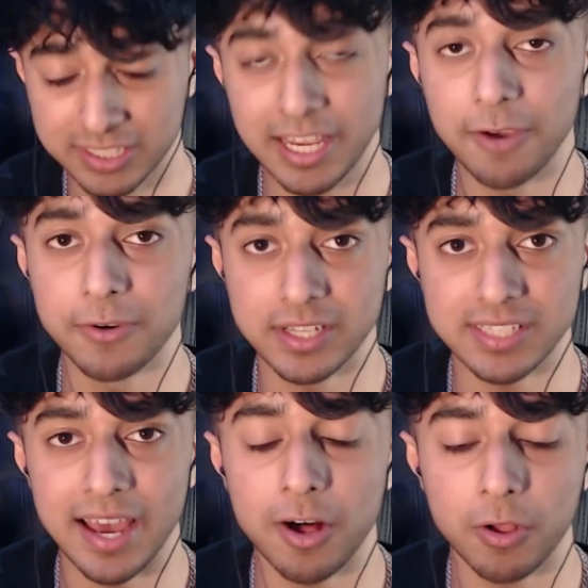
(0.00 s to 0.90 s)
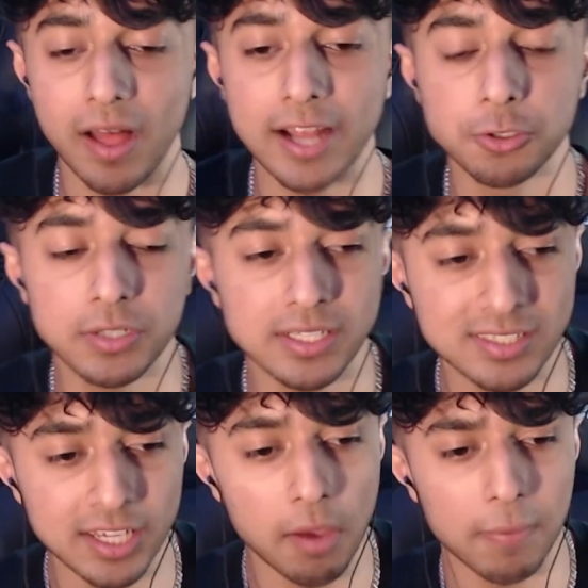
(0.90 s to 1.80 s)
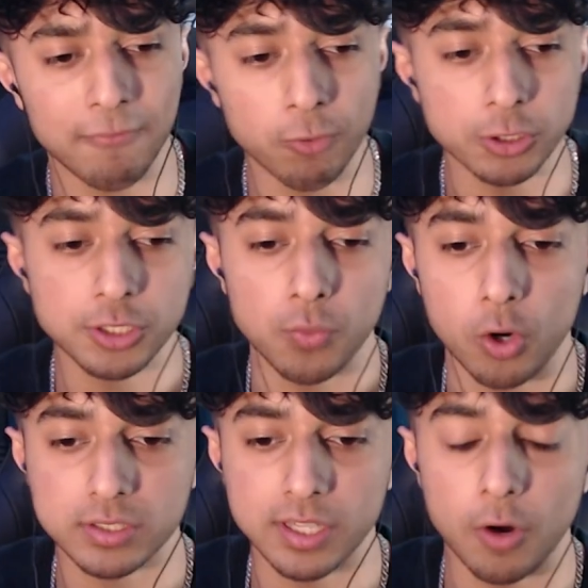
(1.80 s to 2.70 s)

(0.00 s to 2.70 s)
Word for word: scary as hell, and you can see it before she walks in.